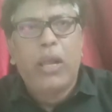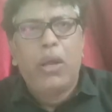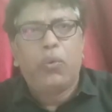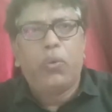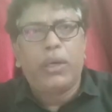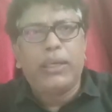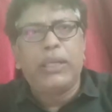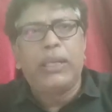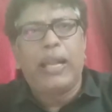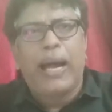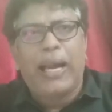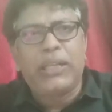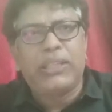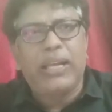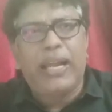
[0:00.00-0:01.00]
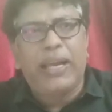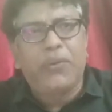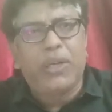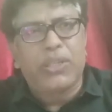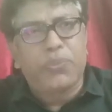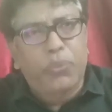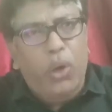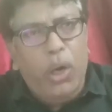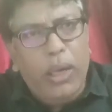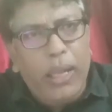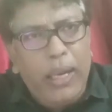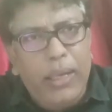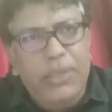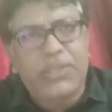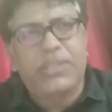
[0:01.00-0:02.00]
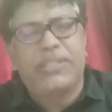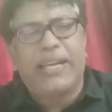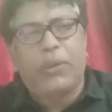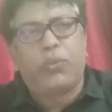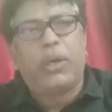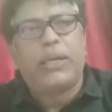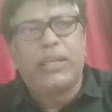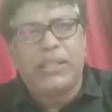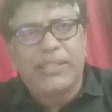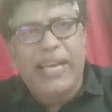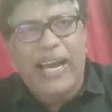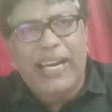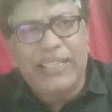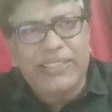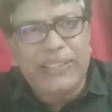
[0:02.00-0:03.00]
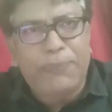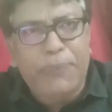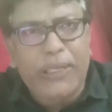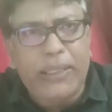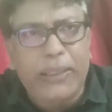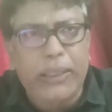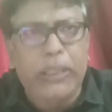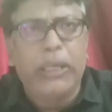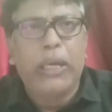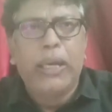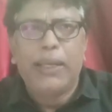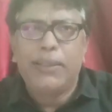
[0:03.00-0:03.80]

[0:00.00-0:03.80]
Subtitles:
What is large language models, what is chat GPT,